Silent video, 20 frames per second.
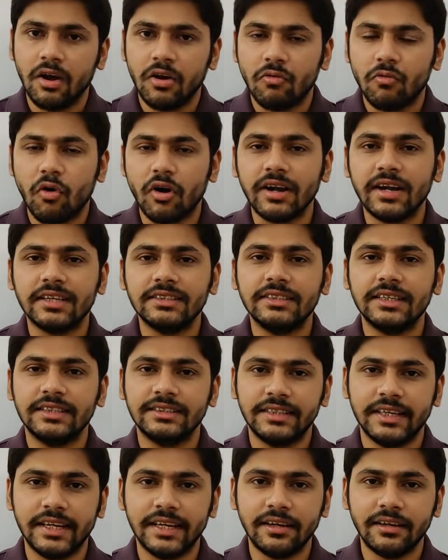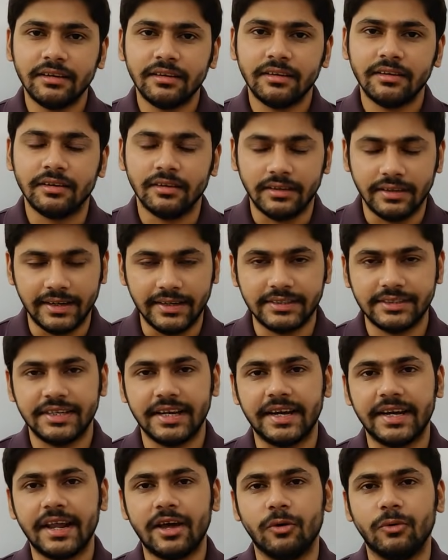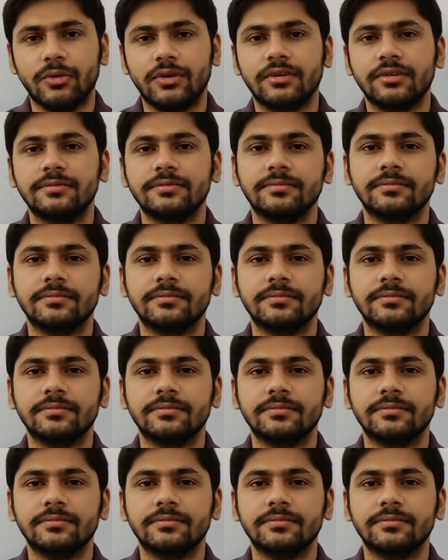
What does it say? Let's check it out.